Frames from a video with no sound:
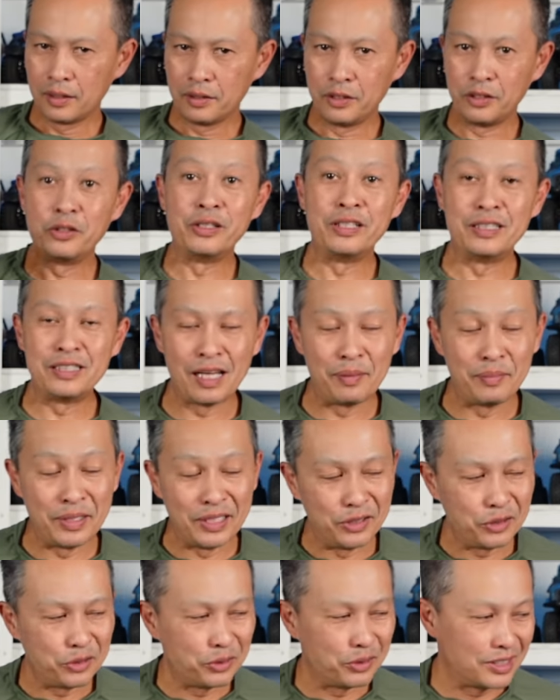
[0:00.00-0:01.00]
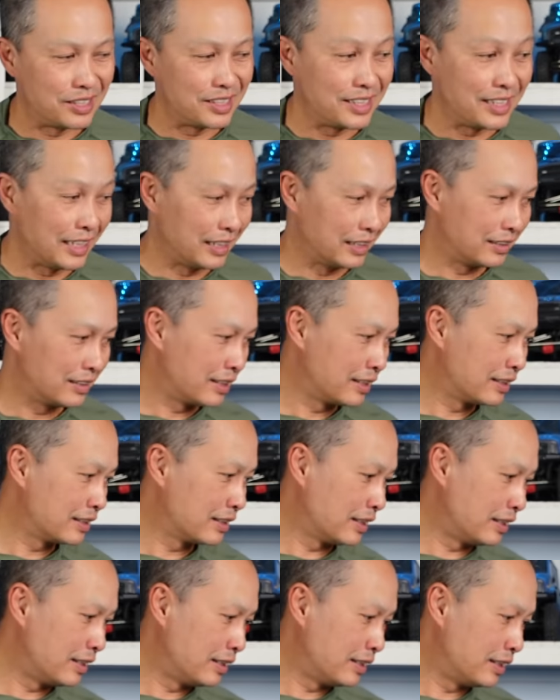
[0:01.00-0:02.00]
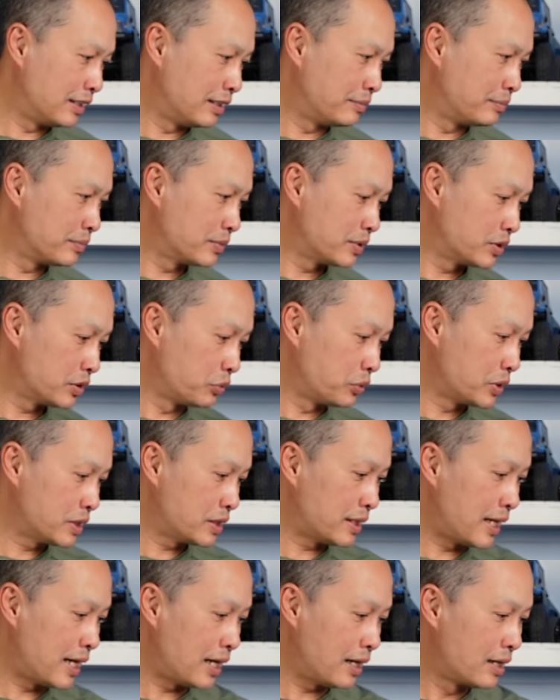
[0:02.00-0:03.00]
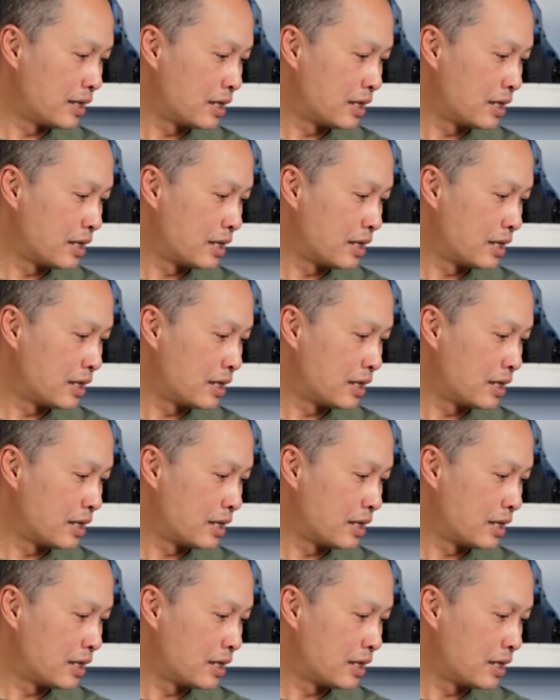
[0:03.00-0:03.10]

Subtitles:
you couldn't see it. So what's the